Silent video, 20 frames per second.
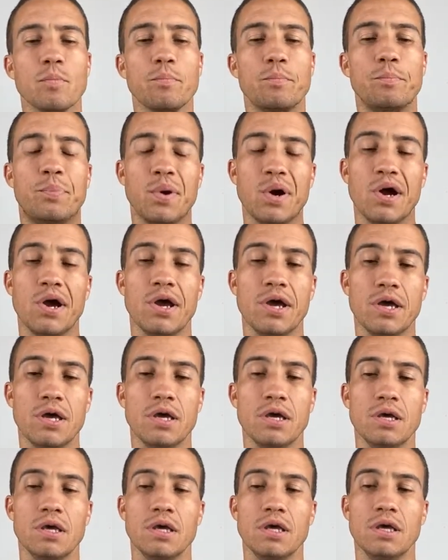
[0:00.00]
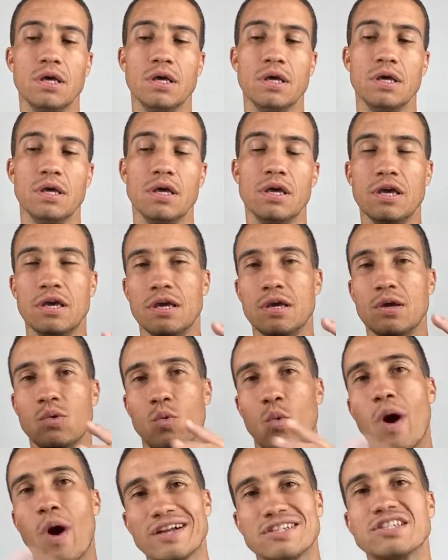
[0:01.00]
But
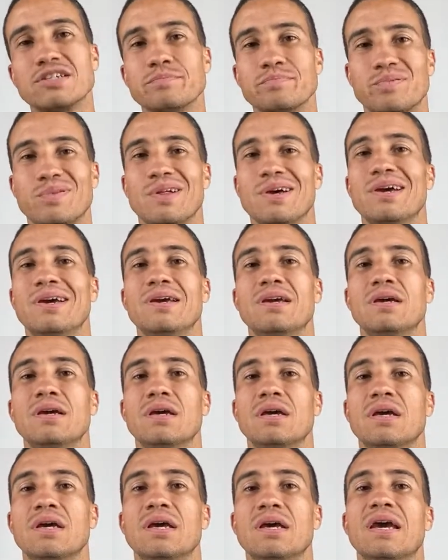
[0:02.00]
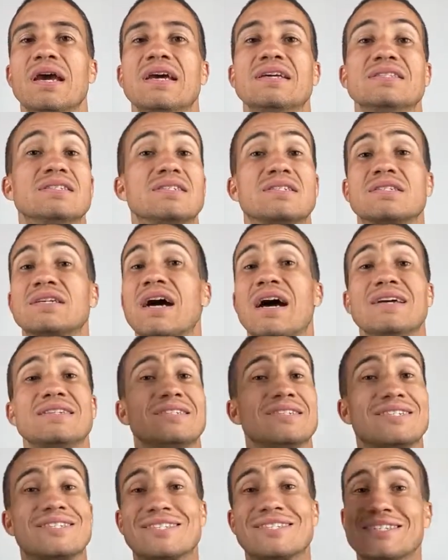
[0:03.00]
watch him play, and this guy
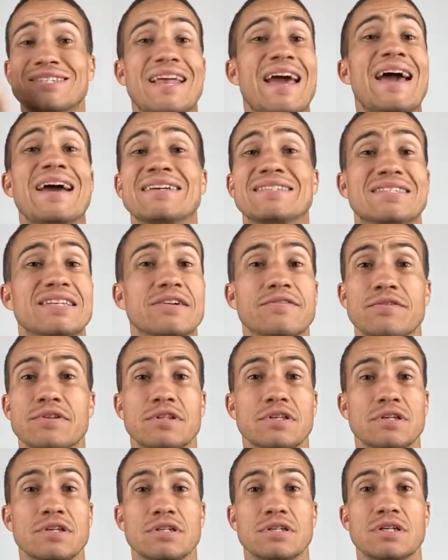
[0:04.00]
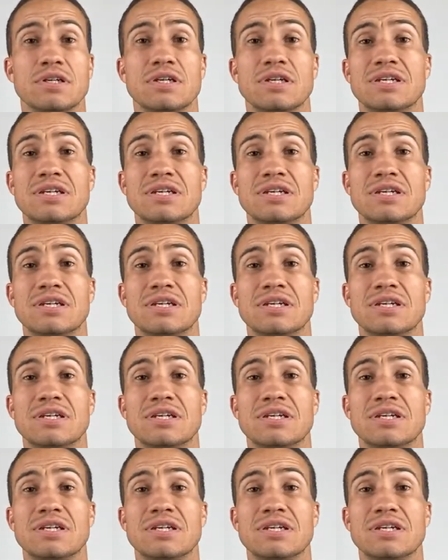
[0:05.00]
just snags everything.